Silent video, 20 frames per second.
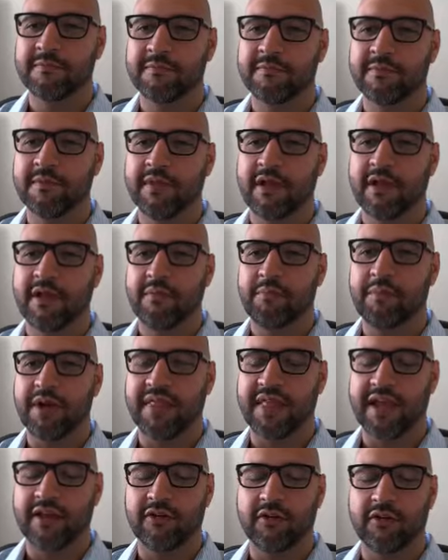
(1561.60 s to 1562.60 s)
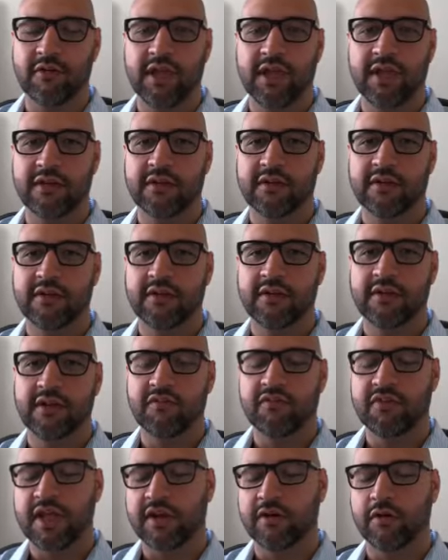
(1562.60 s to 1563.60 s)
paid by that due date,
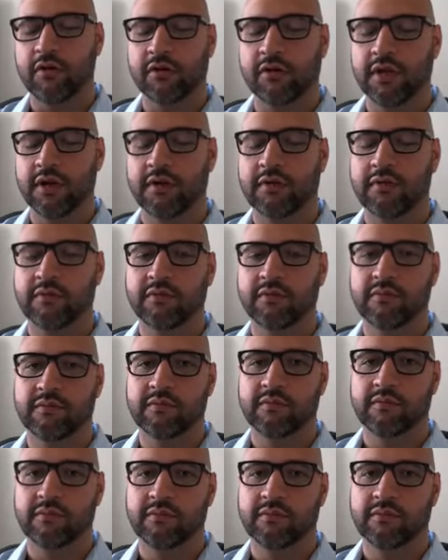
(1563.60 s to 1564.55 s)
if not earlier.